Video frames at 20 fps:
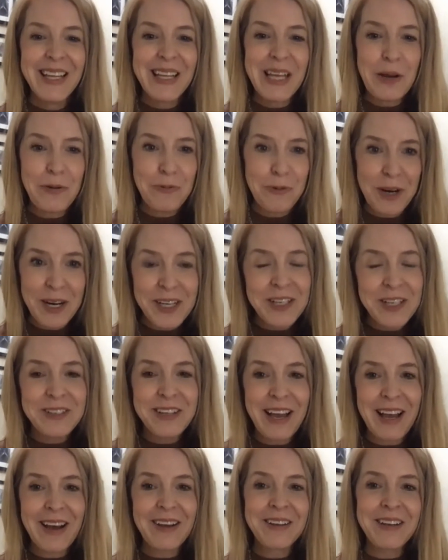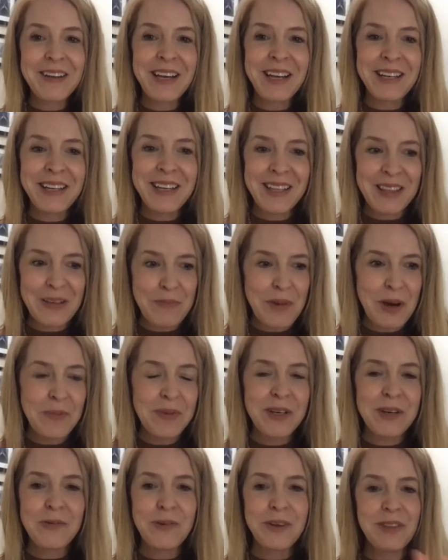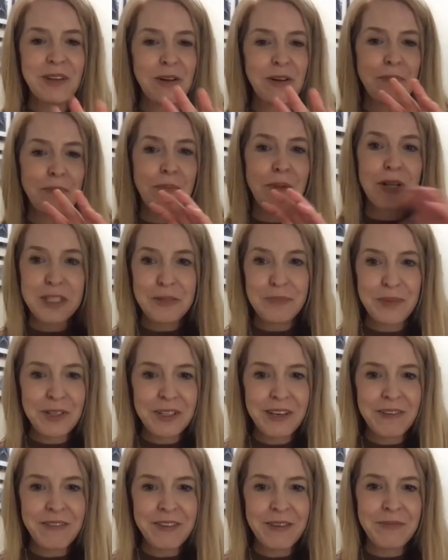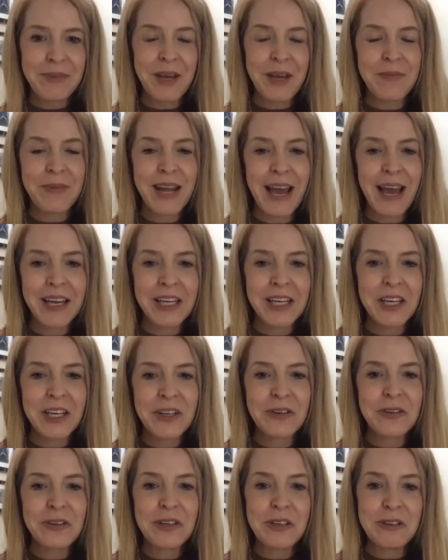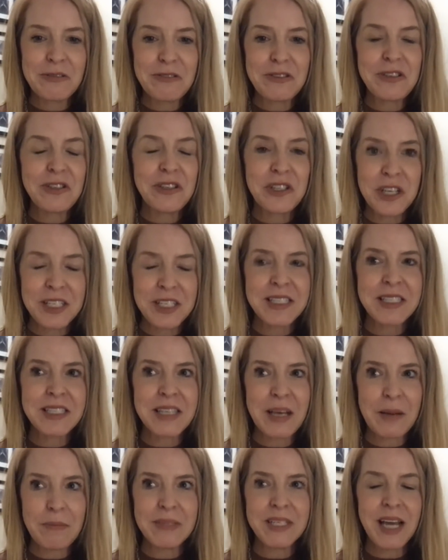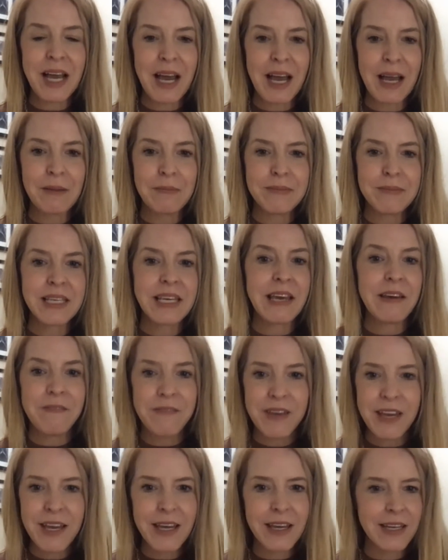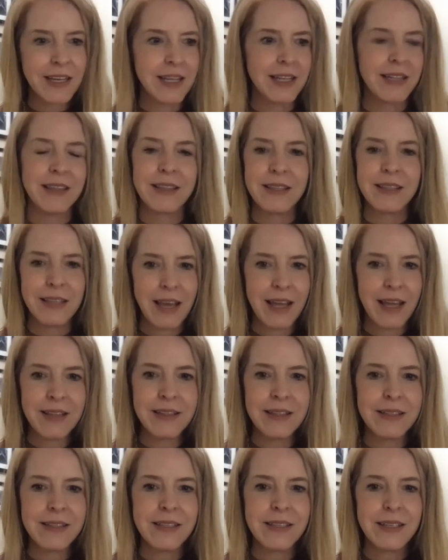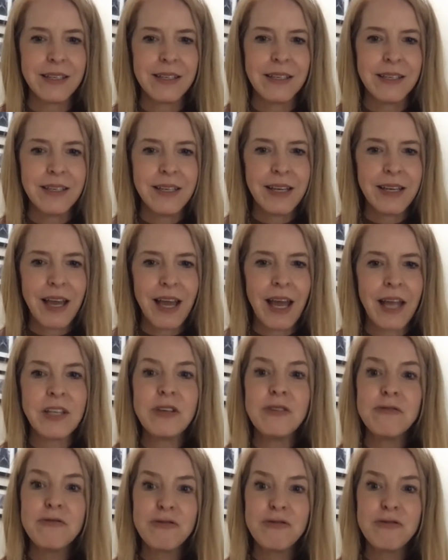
They wear you down. And in the moment when there are multiple of them coming at you, you just sometimes give in and you